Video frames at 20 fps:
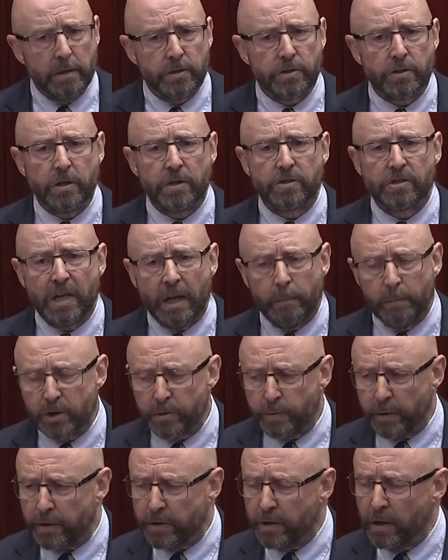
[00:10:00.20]
this
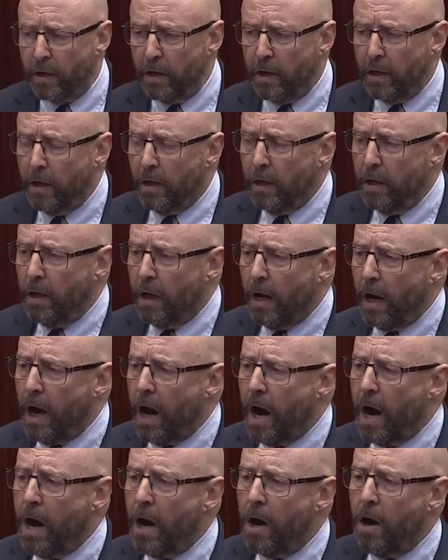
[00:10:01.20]
establishment,
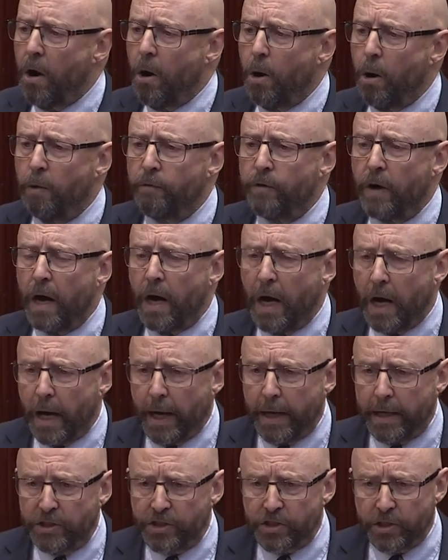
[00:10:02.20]
are of
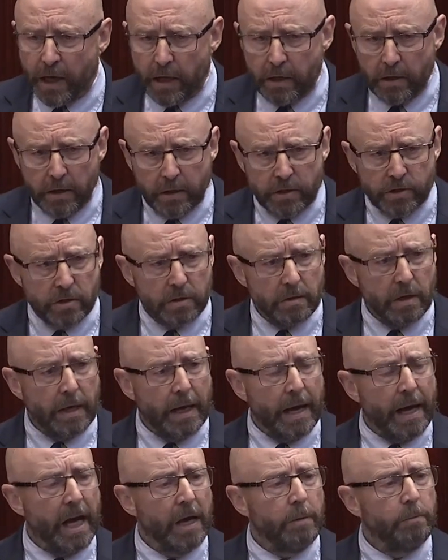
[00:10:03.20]
high standards,
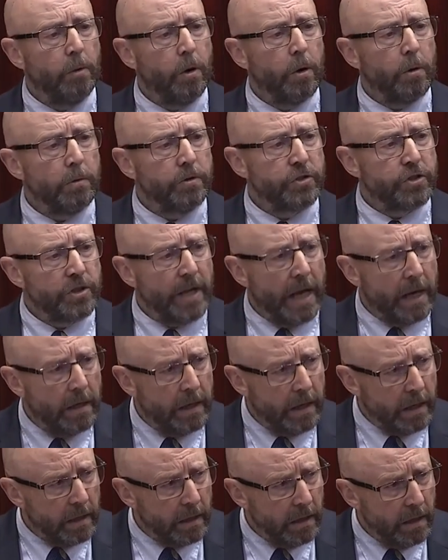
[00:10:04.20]
high moral
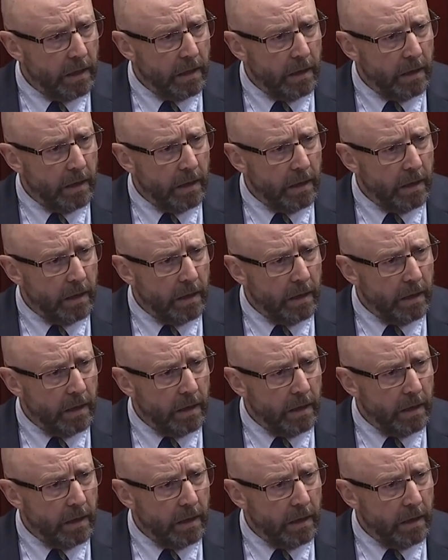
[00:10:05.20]
standing,